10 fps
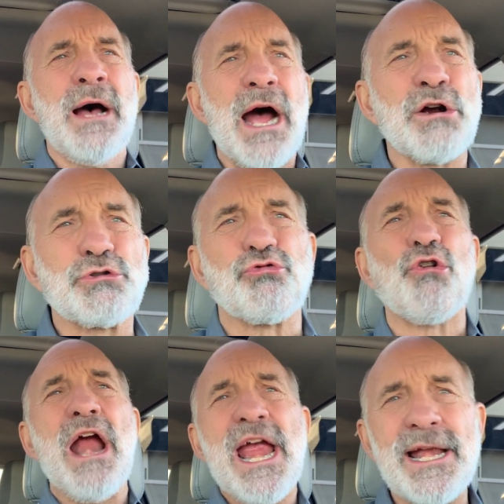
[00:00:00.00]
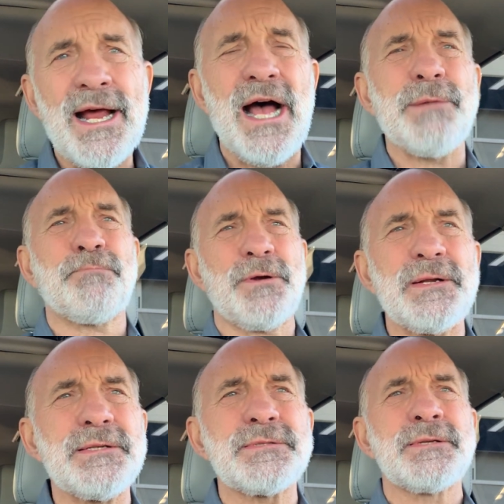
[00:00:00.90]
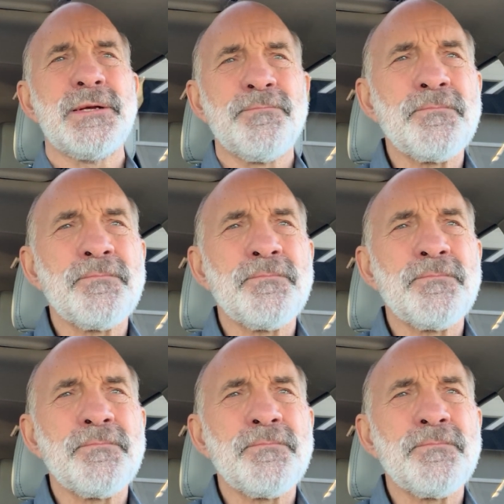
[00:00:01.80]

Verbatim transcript: our great high priest.